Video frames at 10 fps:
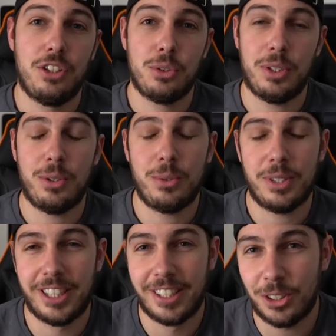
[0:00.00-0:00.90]
So
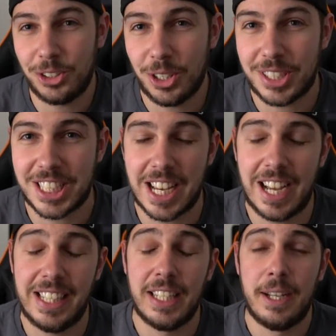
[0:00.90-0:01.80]
all jokes
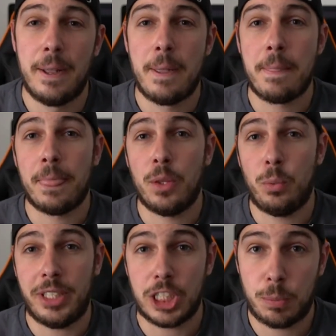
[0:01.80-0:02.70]
aside,
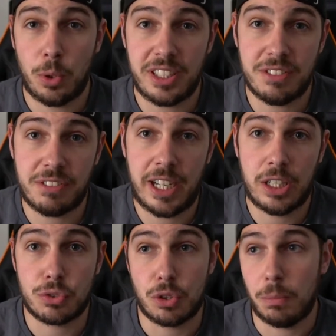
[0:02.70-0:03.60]
when you're exporting your
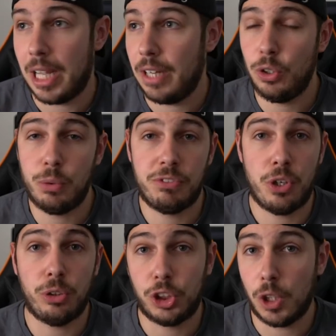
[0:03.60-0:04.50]
files from Lightroom,
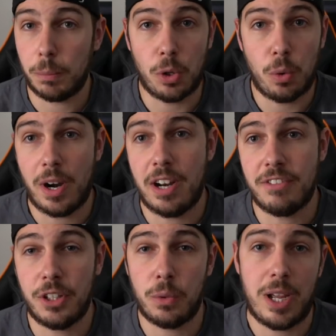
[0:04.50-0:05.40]
Photoshop or
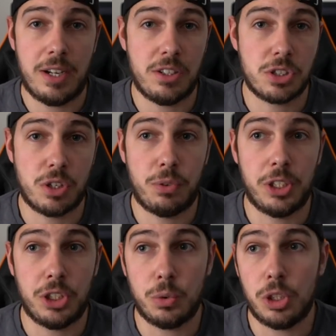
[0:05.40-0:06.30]
wherever, what edit software
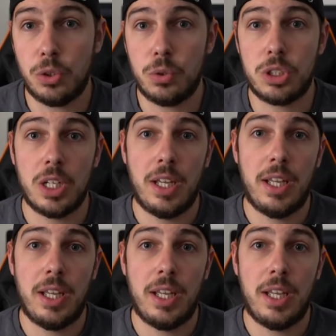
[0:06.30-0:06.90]
you use,